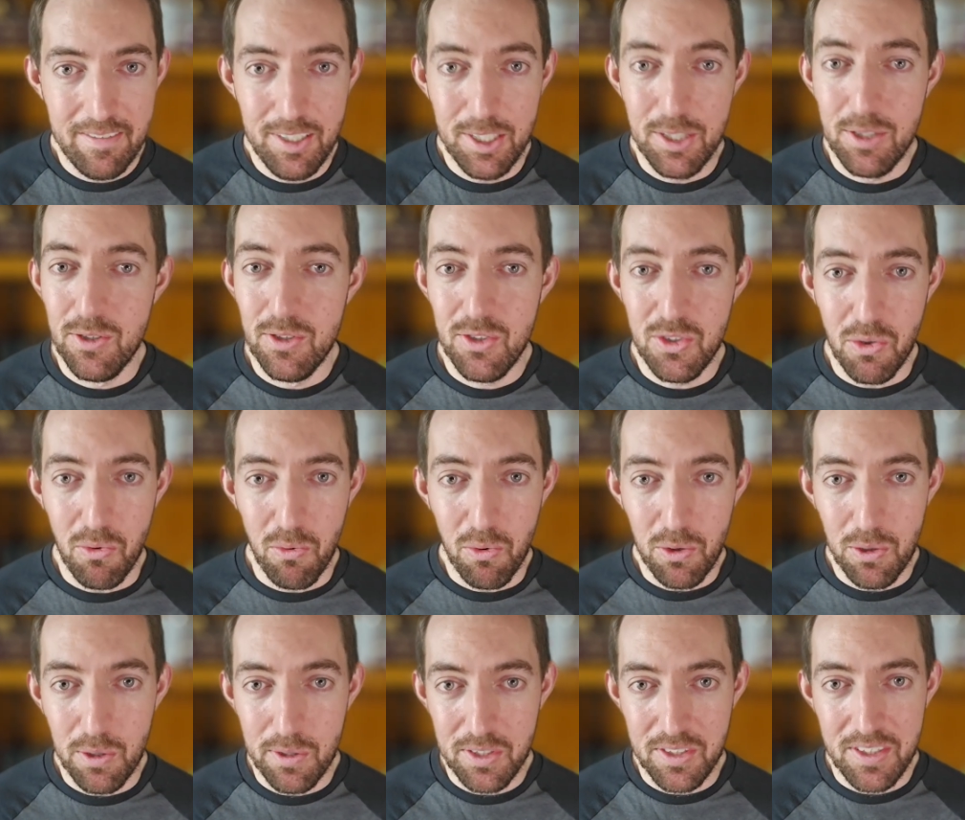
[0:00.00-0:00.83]
Use the
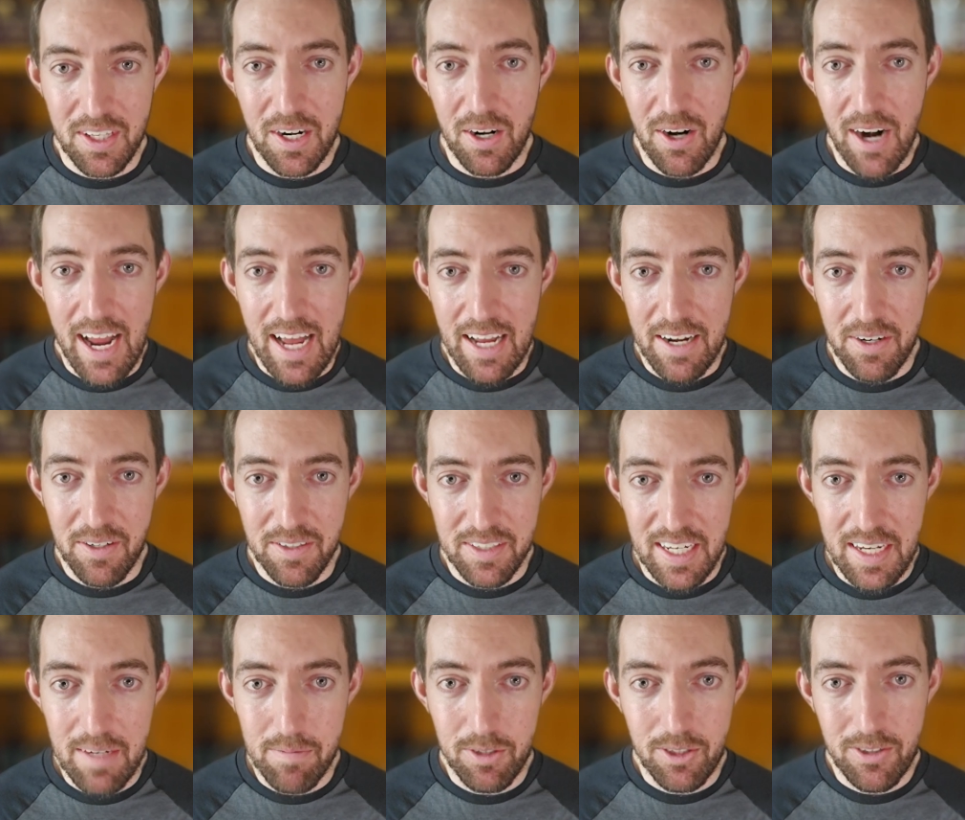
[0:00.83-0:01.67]
rules that are at your
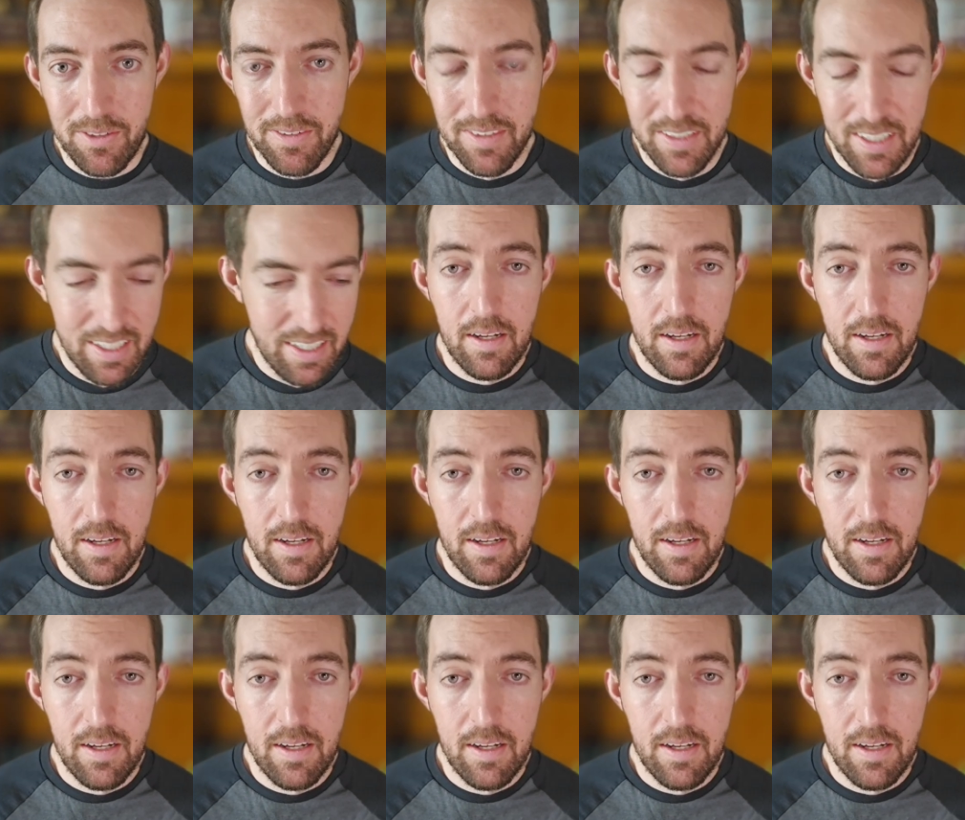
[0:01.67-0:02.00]
table.